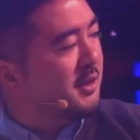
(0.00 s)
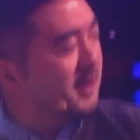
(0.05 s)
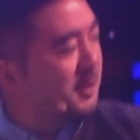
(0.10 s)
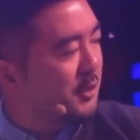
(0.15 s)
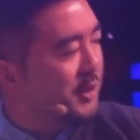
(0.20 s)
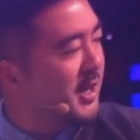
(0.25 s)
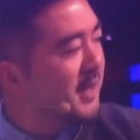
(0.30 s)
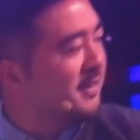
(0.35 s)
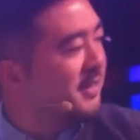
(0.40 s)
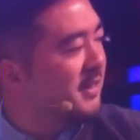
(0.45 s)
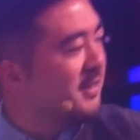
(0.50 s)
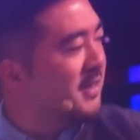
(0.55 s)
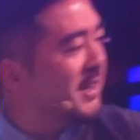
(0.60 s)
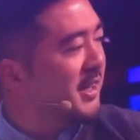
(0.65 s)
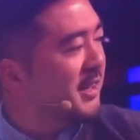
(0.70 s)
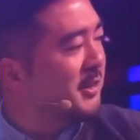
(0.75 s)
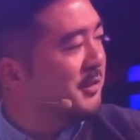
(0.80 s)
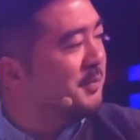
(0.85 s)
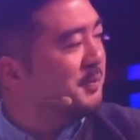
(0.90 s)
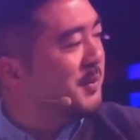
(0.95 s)
Great,
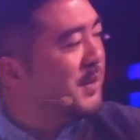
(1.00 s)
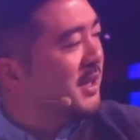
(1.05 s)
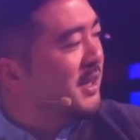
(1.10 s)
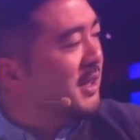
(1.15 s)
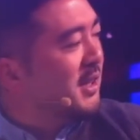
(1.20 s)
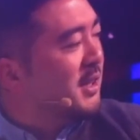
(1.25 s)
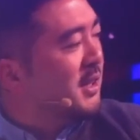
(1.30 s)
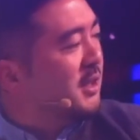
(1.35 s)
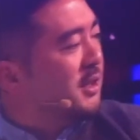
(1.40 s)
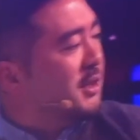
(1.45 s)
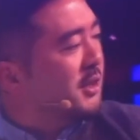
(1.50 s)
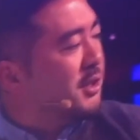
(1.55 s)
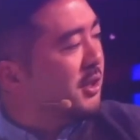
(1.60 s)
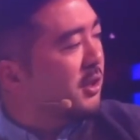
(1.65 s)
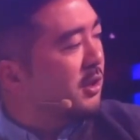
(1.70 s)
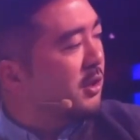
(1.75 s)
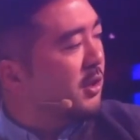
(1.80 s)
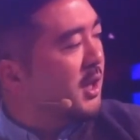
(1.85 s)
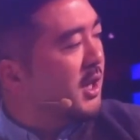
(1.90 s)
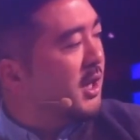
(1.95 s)
thank you.
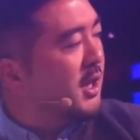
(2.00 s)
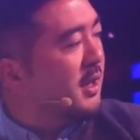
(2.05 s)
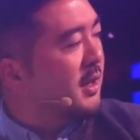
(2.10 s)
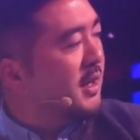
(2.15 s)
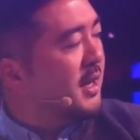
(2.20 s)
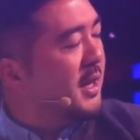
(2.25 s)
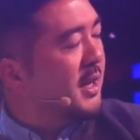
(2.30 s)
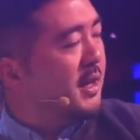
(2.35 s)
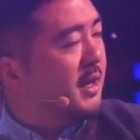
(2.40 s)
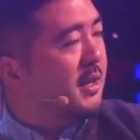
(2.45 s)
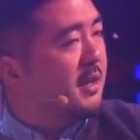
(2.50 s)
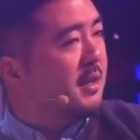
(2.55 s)
So